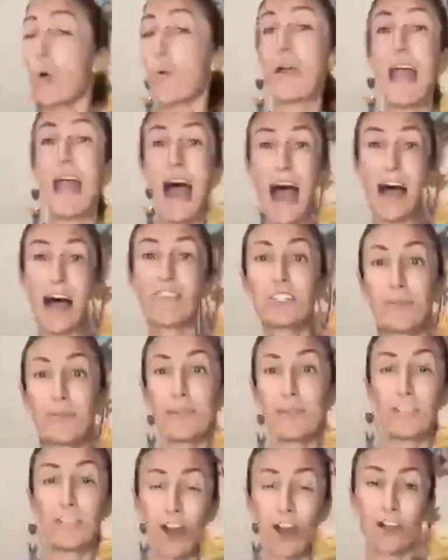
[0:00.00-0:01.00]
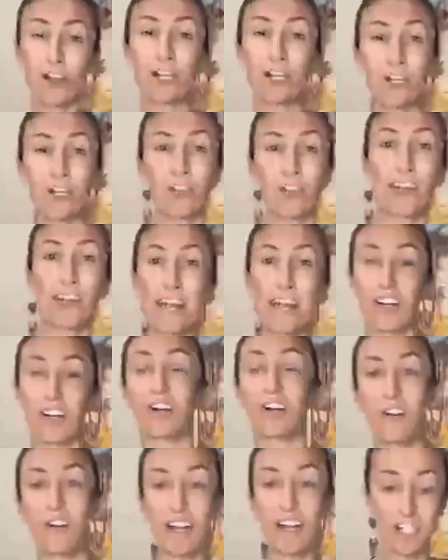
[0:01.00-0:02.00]
We have to be strong and
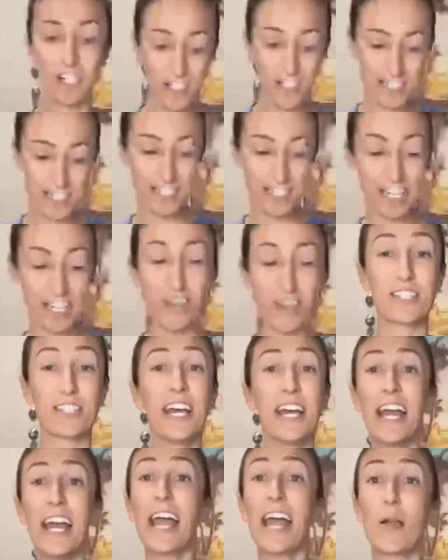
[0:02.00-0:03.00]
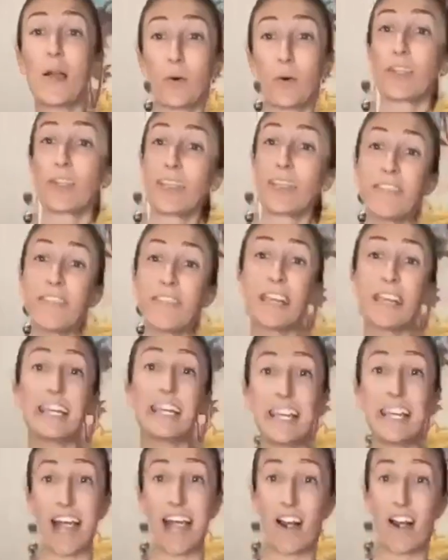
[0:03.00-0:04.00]
courageous as leaders. And we're living
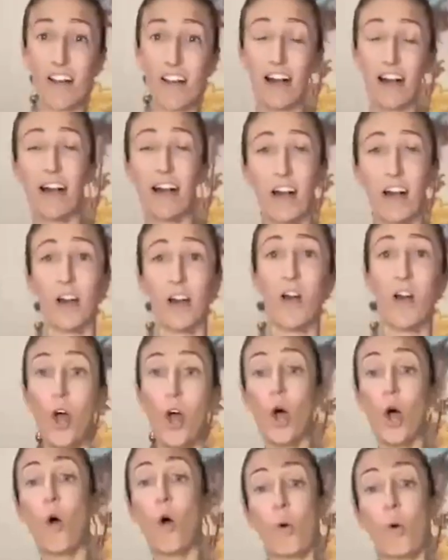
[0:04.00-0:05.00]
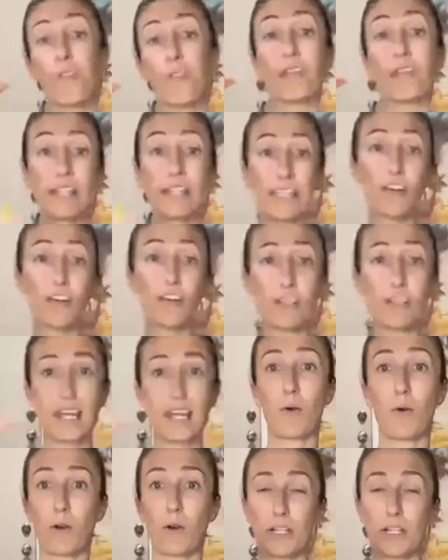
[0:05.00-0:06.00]
in an era where the leaders
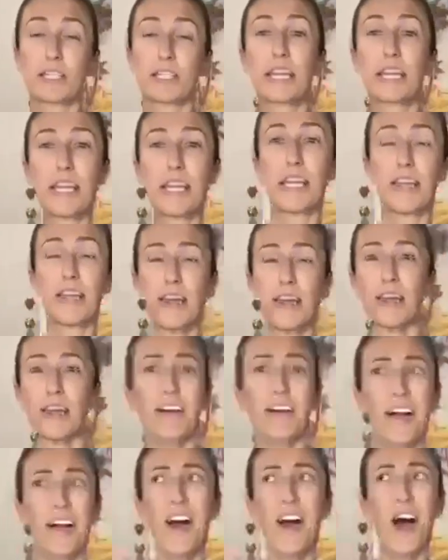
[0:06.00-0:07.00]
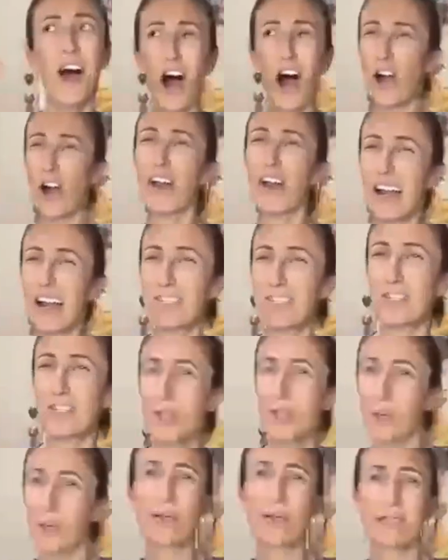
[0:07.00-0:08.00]
that we're seeing aren't
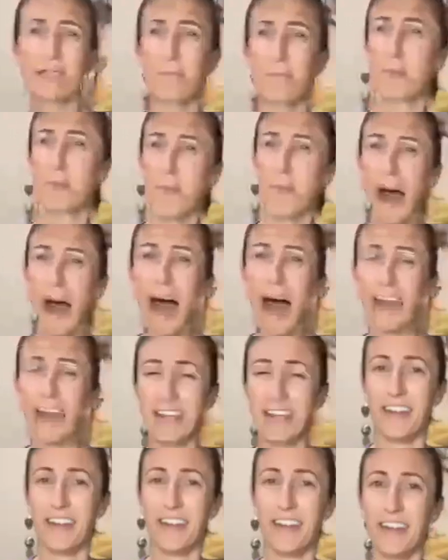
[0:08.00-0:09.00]
actually the ones up to bat.